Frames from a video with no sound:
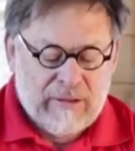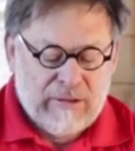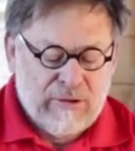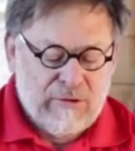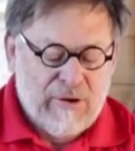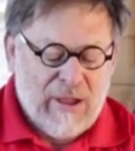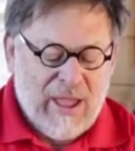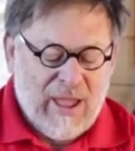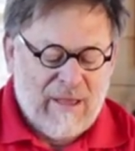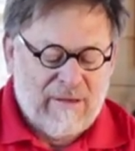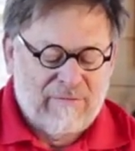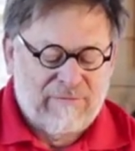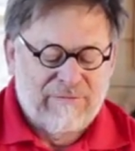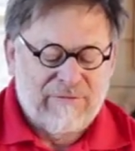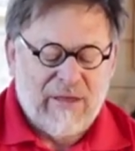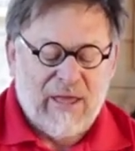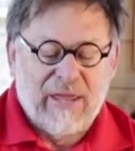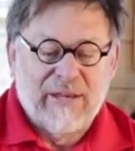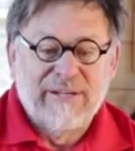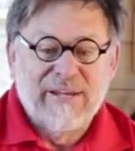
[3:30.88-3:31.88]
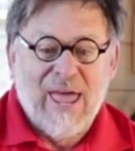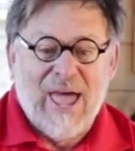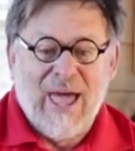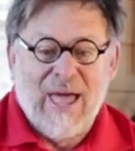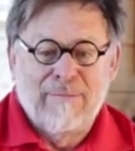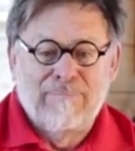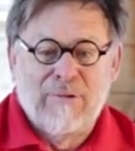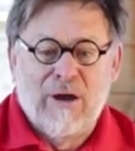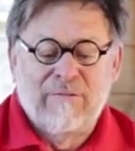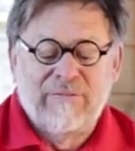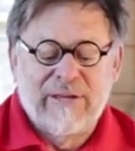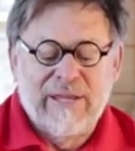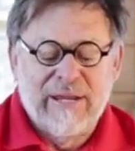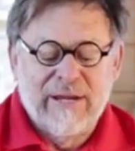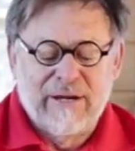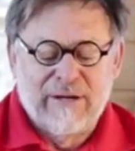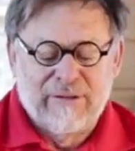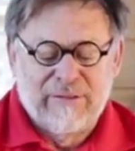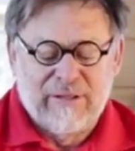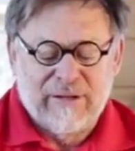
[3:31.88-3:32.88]
You have a knob over
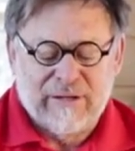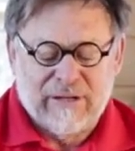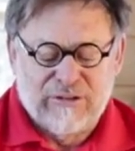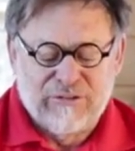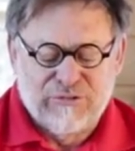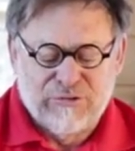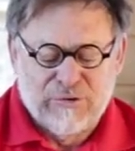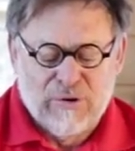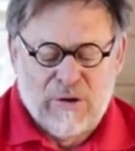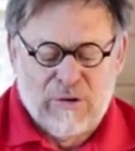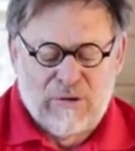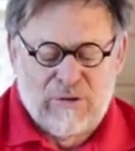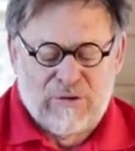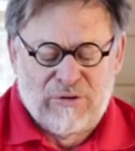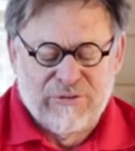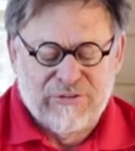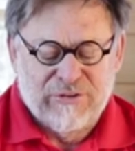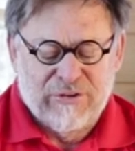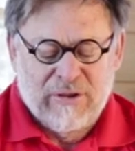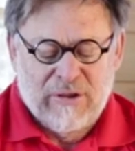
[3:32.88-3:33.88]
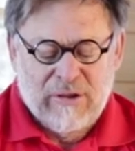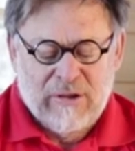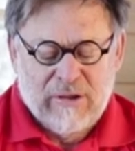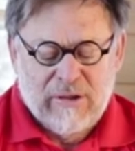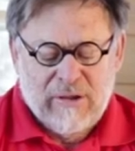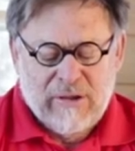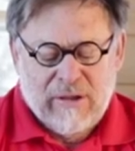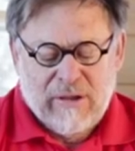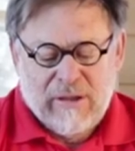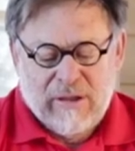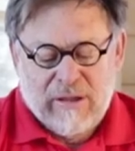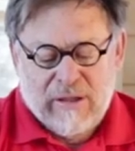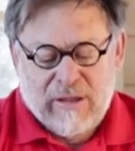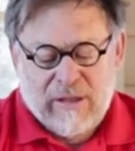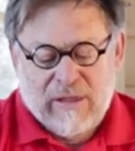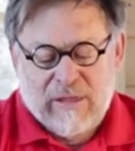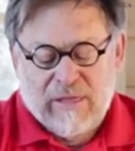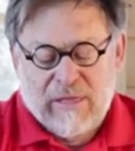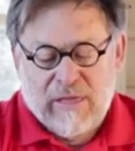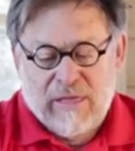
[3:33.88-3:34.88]
here that controls
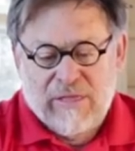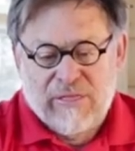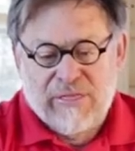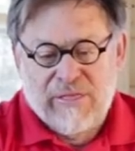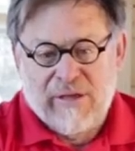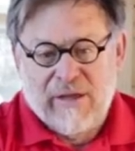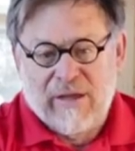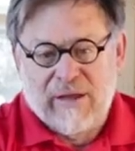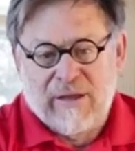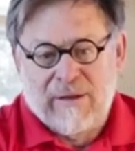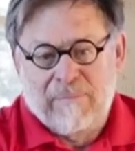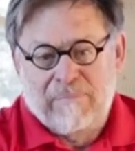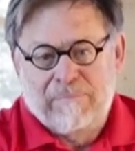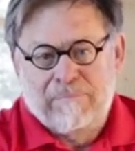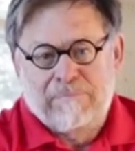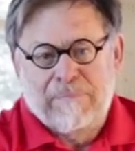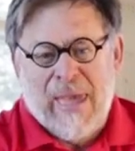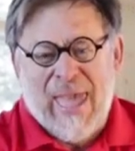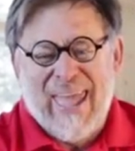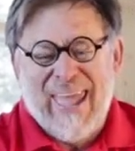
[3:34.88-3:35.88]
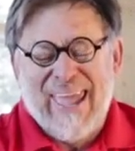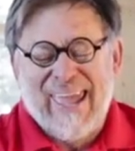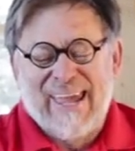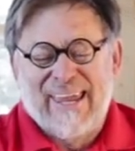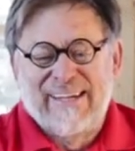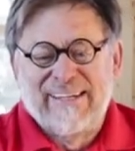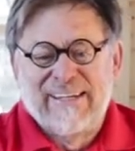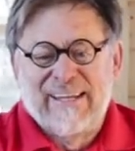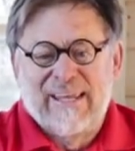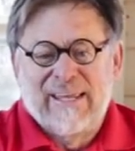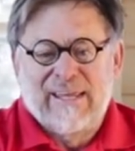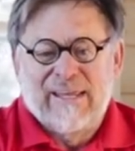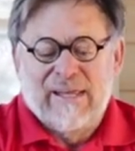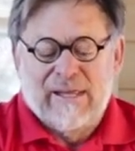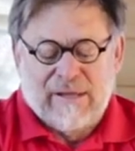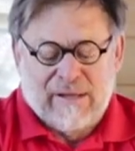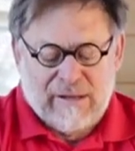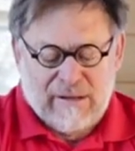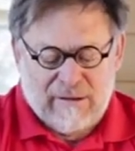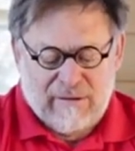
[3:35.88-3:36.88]
the pan
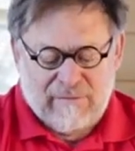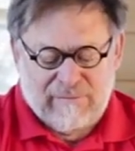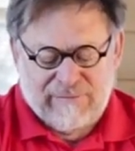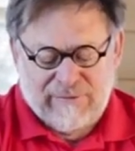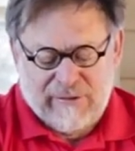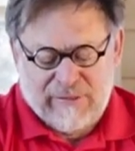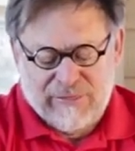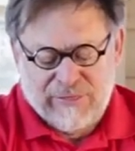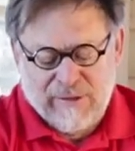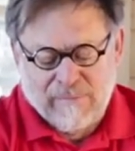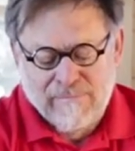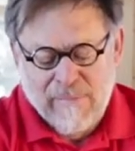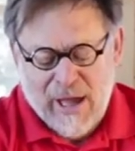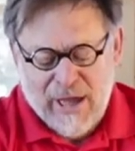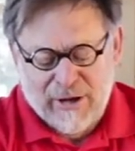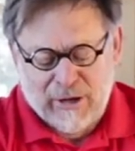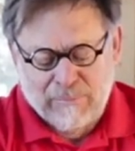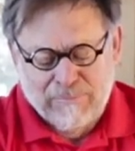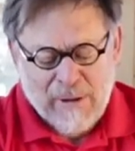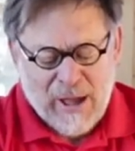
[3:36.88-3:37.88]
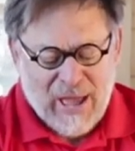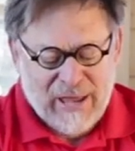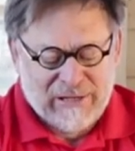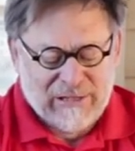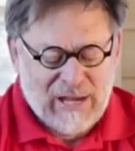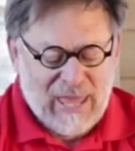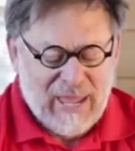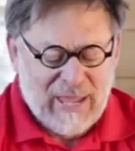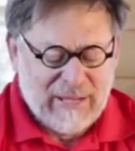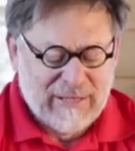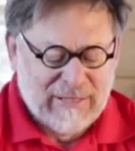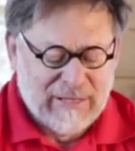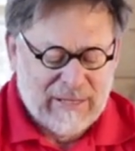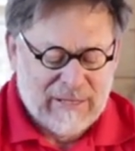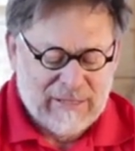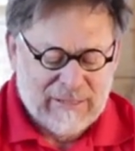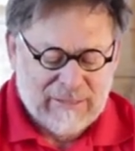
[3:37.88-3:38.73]
of the monopod leg.